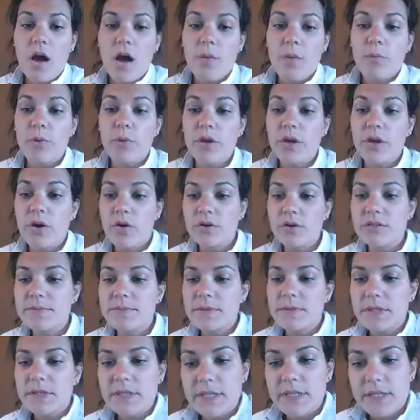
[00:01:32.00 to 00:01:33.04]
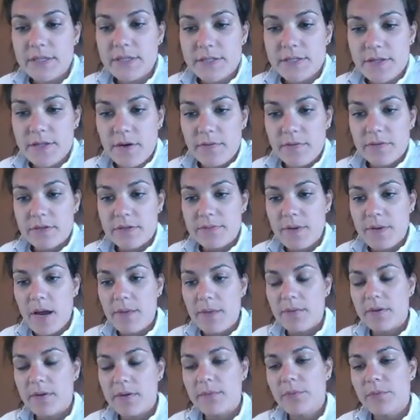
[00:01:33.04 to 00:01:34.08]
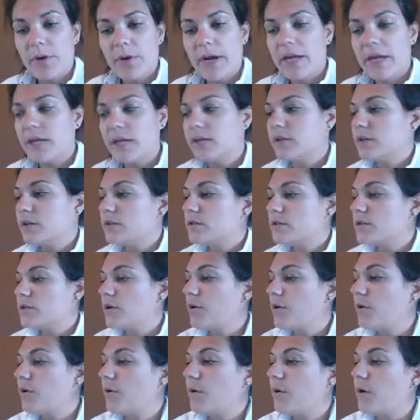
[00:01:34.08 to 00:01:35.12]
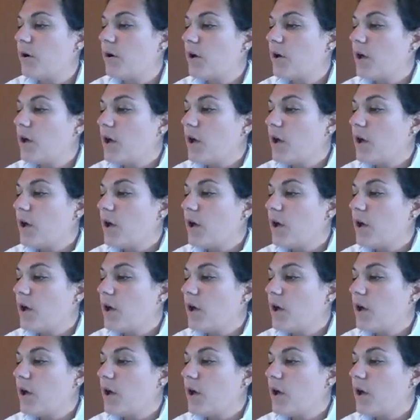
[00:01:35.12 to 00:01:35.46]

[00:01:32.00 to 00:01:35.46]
We ultimately can solve this problem, right? So